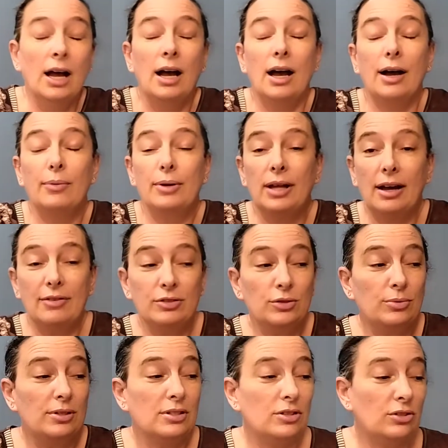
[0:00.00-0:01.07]
I will have to
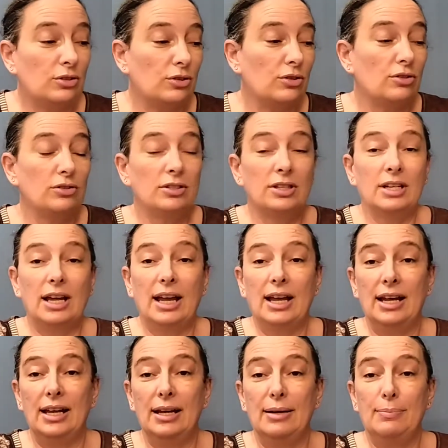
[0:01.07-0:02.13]
insert
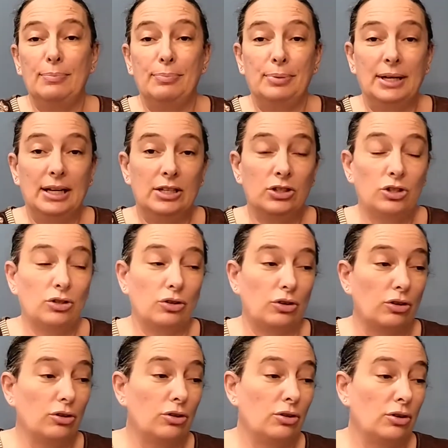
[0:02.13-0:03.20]
a
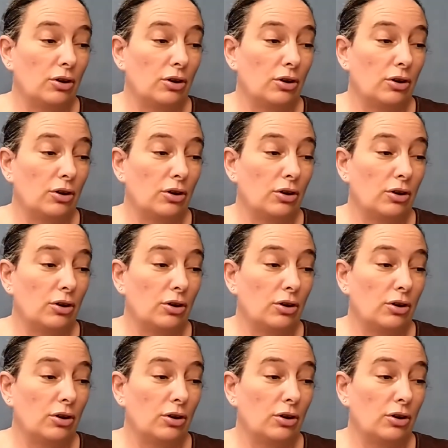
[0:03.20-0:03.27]
picture